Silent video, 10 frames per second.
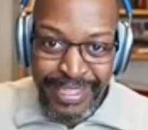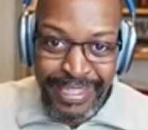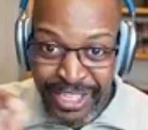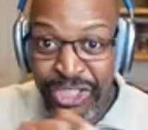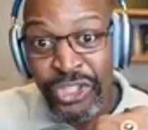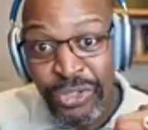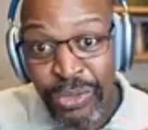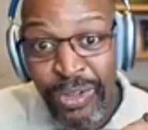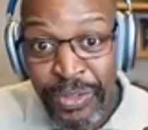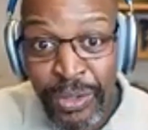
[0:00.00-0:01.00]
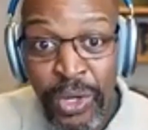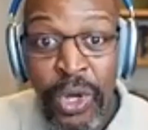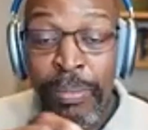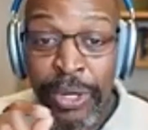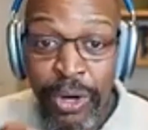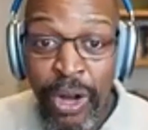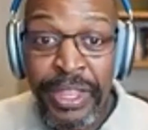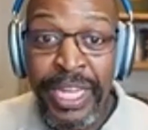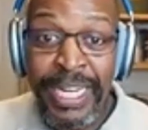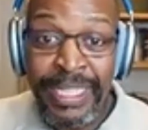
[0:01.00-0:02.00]
since this is true of you, put
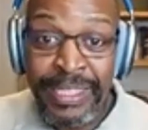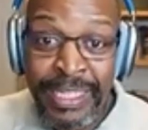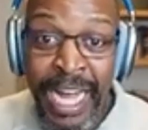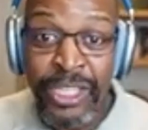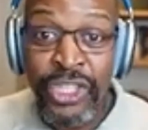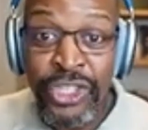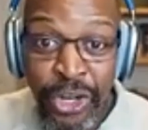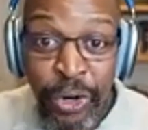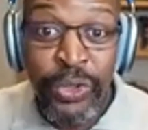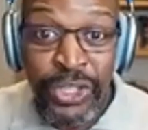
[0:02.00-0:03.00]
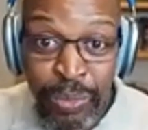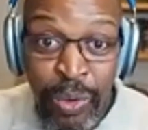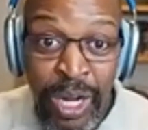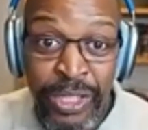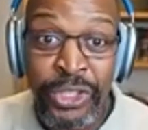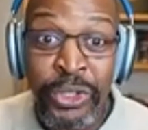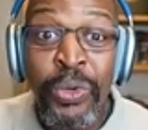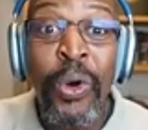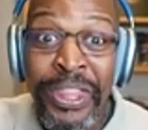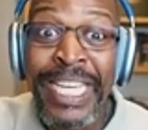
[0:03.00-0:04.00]
on then as God's chosen ones.
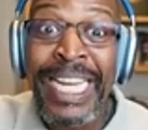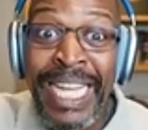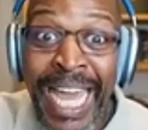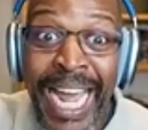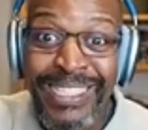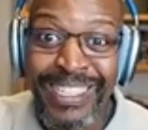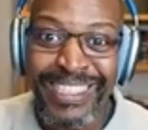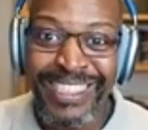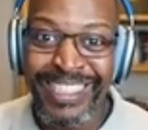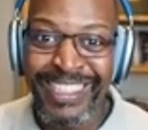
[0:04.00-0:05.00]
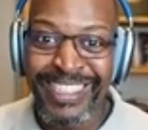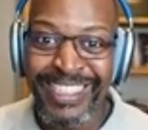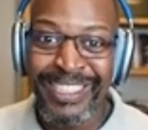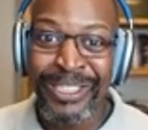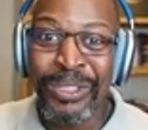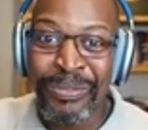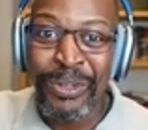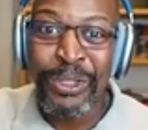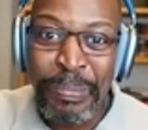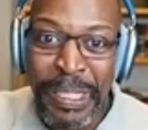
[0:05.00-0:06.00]
You are the elect, you
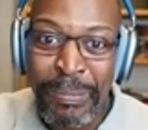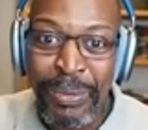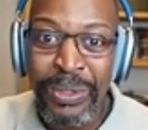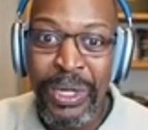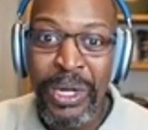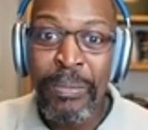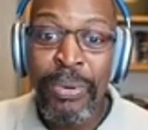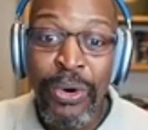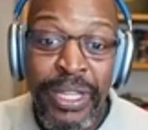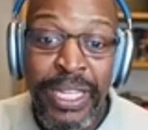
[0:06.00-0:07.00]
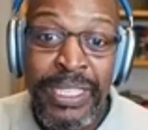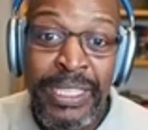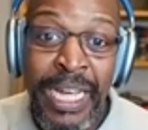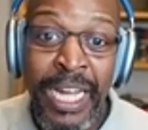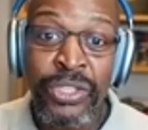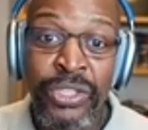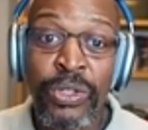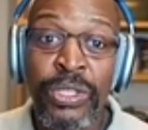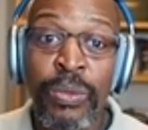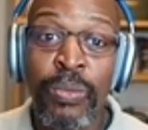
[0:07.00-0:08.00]
diverse people. Put on then as God's
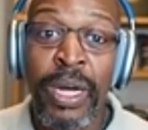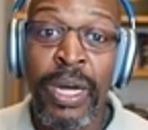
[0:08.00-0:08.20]
chosen